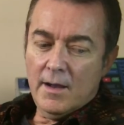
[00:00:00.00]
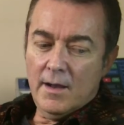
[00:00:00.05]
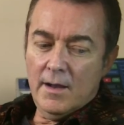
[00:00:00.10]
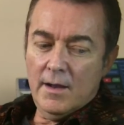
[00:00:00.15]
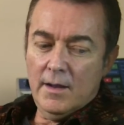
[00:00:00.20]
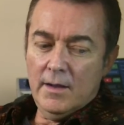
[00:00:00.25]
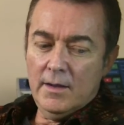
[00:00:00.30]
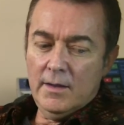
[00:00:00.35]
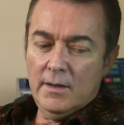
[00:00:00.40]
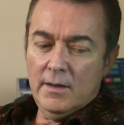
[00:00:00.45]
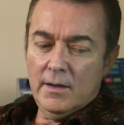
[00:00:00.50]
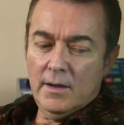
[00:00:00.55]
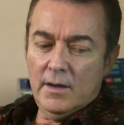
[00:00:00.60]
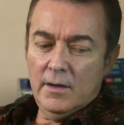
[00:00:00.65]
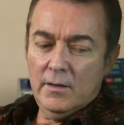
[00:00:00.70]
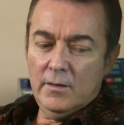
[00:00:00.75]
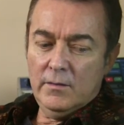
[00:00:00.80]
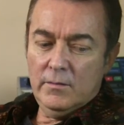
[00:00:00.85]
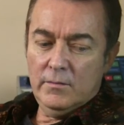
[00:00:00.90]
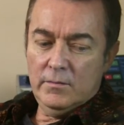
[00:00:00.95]
I,
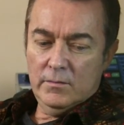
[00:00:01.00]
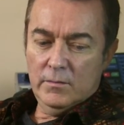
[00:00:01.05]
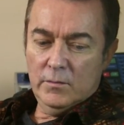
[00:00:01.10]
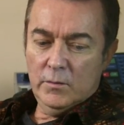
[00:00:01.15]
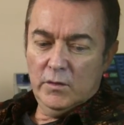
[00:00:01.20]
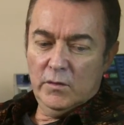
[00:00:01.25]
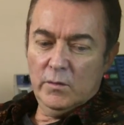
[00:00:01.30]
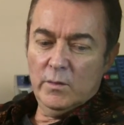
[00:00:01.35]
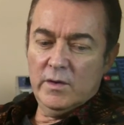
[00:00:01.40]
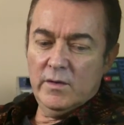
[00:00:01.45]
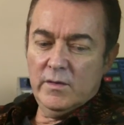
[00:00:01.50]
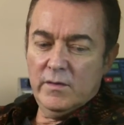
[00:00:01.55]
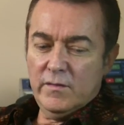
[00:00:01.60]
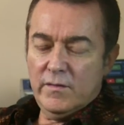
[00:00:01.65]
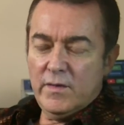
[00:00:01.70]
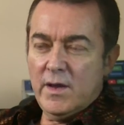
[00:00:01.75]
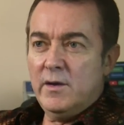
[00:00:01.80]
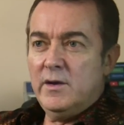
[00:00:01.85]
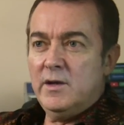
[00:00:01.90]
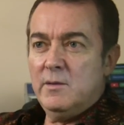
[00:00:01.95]
I was one of the
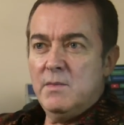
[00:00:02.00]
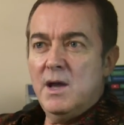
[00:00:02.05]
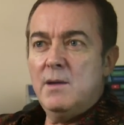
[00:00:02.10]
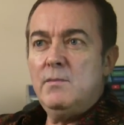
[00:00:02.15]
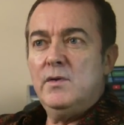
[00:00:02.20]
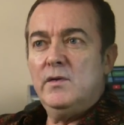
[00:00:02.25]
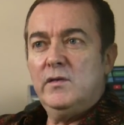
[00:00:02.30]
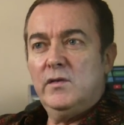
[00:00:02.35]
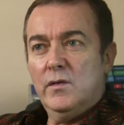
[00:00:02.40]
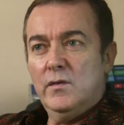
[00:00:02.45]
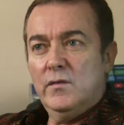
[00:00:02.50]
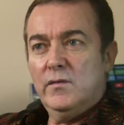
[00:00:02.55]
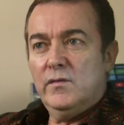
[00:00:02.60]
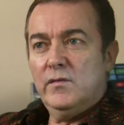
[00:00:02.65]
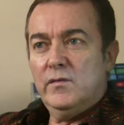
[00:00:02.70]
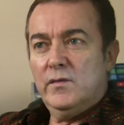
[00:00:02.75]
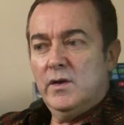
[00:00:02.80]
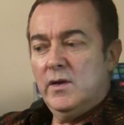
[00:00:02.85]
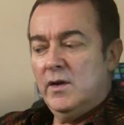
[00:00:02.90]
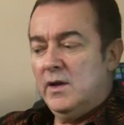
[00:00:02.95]
founding members
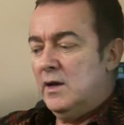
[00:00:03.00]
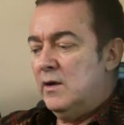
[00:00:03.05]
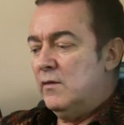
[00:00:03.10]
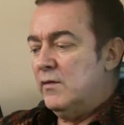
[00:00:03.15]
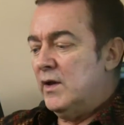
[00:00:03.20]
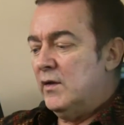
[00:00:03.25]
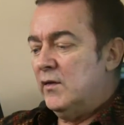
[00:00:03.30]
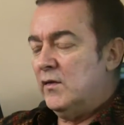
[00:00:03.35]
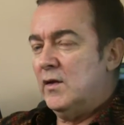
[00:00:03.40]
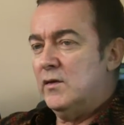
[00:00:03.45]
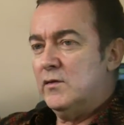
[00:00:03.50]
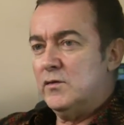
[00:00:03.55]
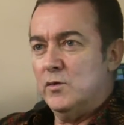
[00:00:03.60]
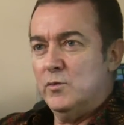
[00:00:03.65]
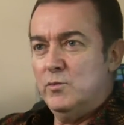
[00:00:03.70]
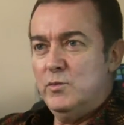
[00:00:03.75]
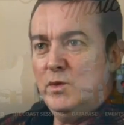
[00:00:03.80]
of uh, Innovate Central